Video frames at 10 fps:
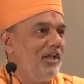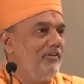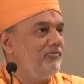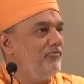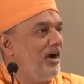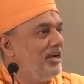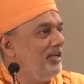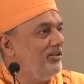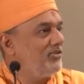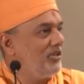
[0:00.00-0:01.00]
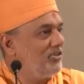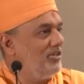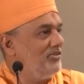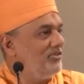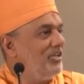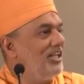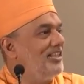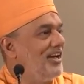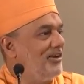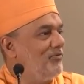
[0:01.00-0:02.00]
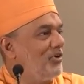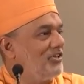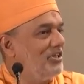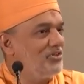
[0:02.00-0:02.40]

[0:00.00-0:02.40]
And finding Sachin sitting there and watching